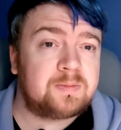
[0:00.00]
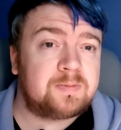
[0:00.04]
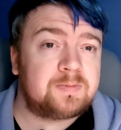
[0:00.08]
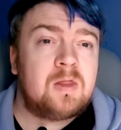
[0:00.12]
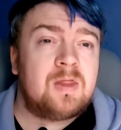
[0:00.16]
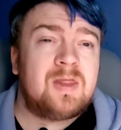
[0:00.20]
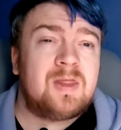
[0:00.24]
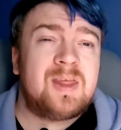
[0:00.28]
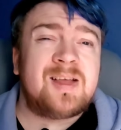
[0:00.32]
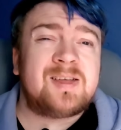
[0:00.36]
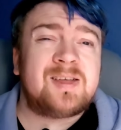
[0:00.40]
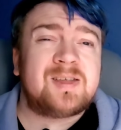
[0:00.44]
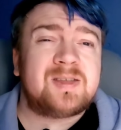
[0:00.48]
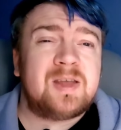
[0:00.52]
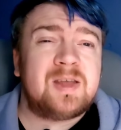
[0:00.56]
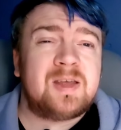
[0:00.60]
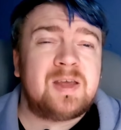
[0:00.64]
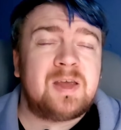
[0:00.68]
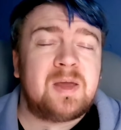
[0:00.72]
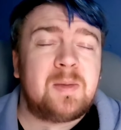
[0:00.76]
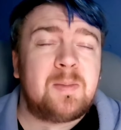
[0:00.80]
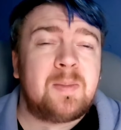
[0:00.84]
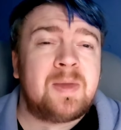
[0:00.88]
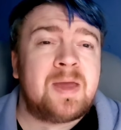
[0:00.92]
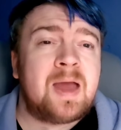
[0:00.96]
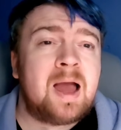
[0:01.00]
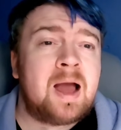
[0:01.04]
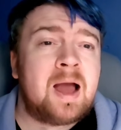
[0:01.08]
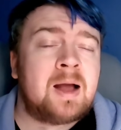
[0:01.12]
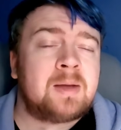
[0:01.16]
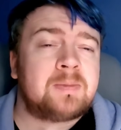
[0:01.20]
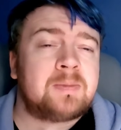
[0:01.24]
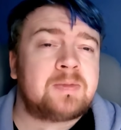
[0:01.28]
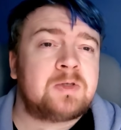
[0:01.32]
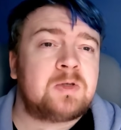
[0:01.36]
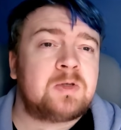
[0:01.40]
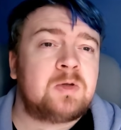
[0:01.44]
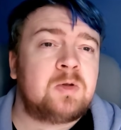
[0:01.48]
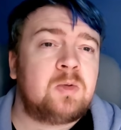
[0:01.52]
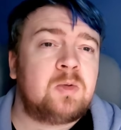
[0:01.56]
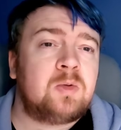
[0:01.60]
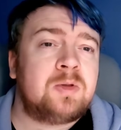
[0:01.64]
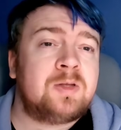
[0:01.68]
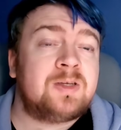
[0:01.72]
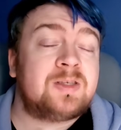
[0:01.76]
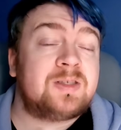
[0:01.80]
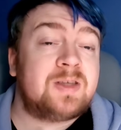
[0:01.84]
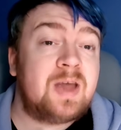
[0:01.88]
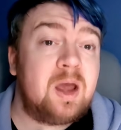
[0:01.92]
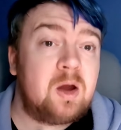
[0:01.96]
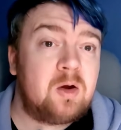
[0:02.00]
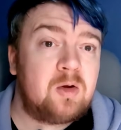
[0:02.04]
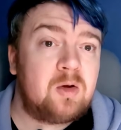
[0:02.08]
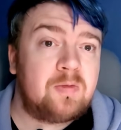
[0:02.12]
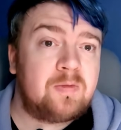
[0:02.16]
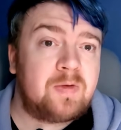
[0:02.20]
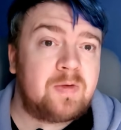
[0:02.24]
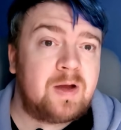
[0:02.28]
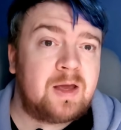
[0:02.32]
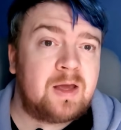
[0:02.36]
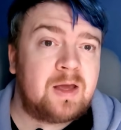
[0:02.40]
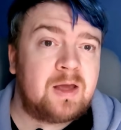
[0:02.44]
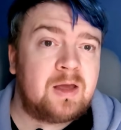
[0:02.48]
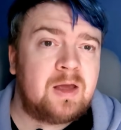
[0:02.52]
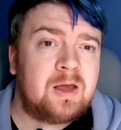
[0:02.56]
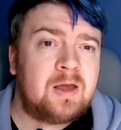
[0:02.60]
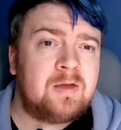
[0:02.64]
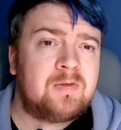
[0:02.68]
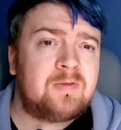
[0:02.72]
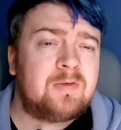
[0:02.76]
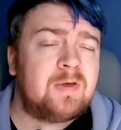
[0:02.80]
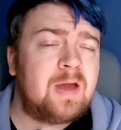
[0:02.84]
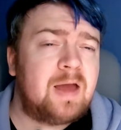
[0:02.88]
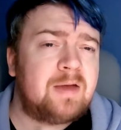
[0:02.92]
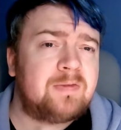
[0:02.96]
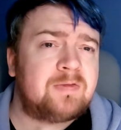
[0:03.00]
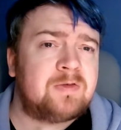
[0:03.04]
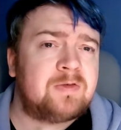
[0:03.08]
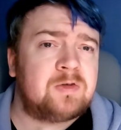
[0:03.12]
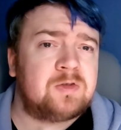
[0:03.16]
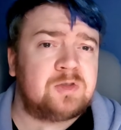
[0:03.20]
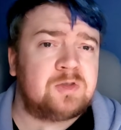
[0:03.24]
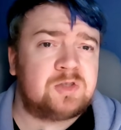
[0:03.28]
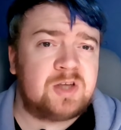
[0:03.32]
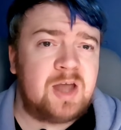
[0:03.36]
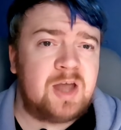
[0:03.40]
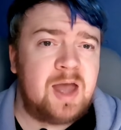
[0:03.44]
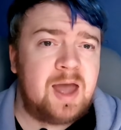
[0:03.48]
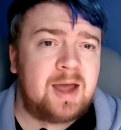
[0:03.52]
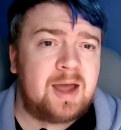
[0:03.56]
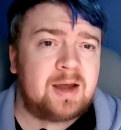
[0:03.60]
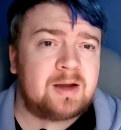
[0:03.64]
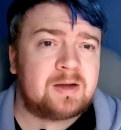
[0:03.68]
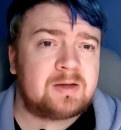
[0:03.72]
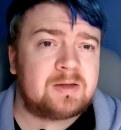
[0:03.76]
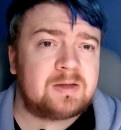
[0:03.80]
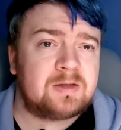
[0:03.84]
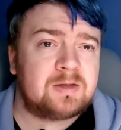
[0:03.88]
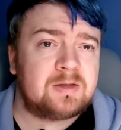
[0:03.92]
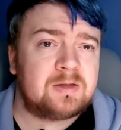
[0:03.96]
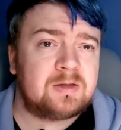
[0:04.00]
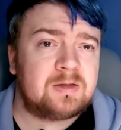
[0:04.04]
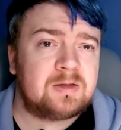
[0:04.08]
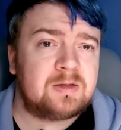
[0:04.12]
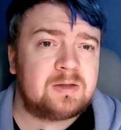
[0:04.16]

This thing can be absolutely terrifying if left unchecked.